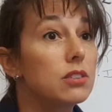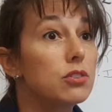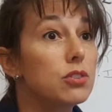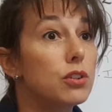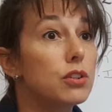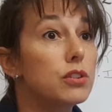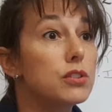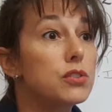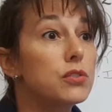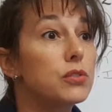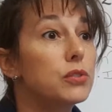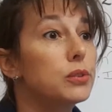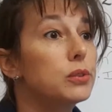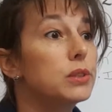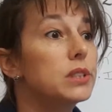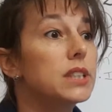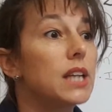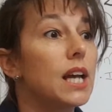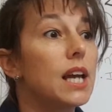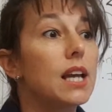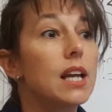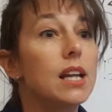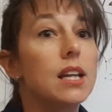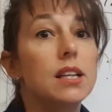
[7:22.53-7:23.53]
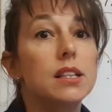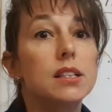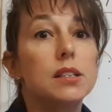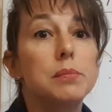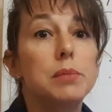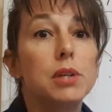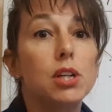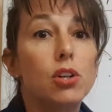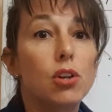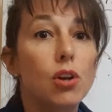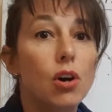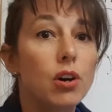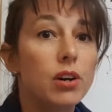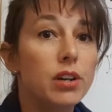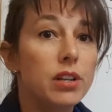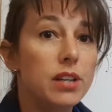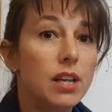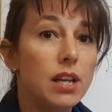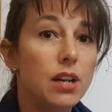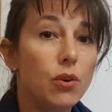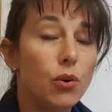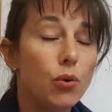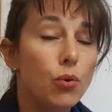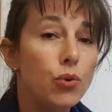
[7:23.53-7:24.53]
transfer will take a little bit longer
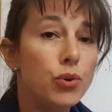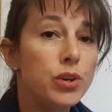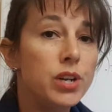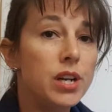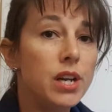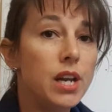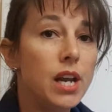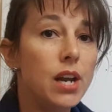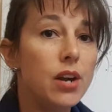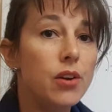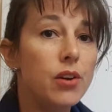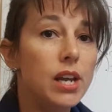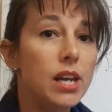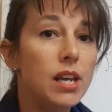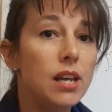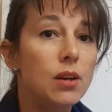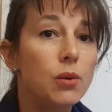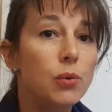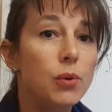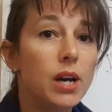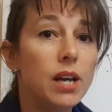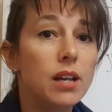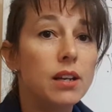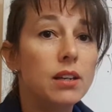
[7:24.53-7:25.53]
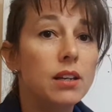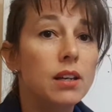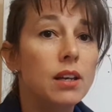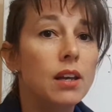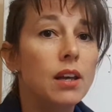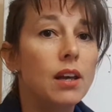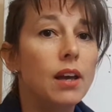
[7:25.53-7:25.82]
than an ordinary one,